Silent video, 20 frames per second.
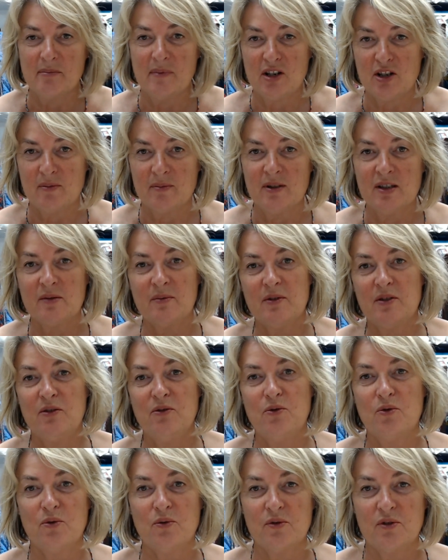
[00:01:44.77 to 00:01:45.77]
measurements which
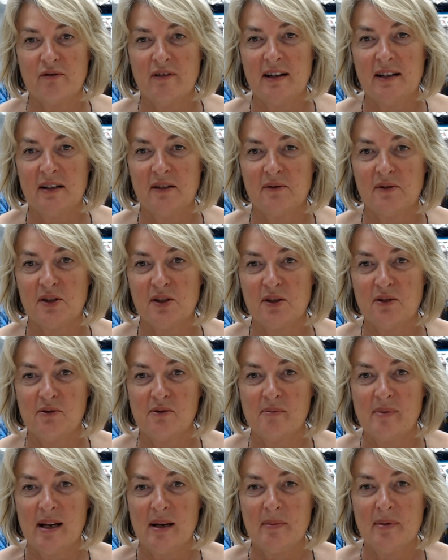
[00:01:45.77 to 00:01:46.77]
you draw directly onto
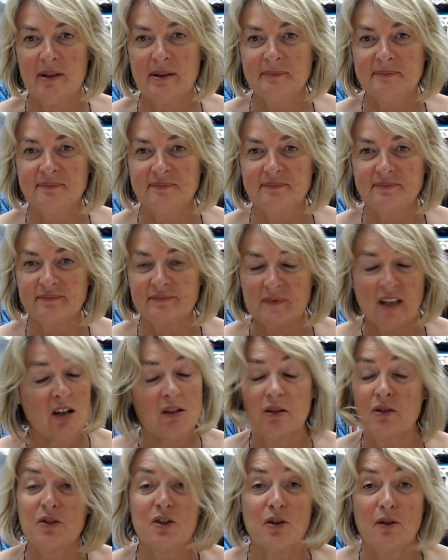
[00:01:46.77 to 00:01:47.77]
your paper,
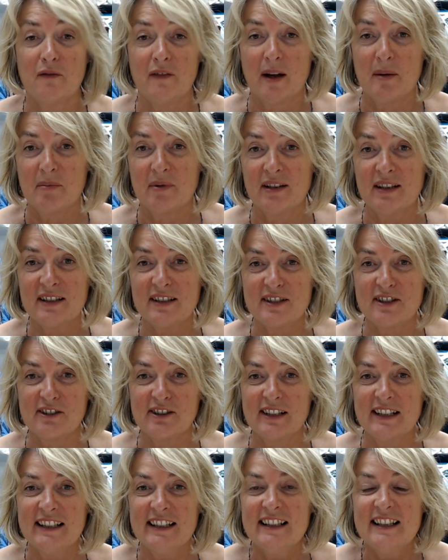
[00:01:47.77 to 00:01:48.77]
or onto your fabric,
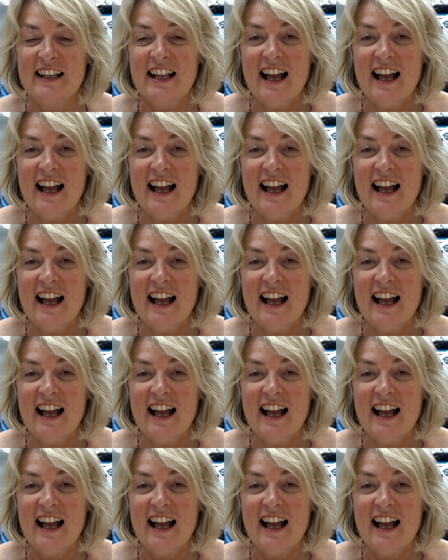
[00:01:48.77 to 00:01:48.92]
sorry.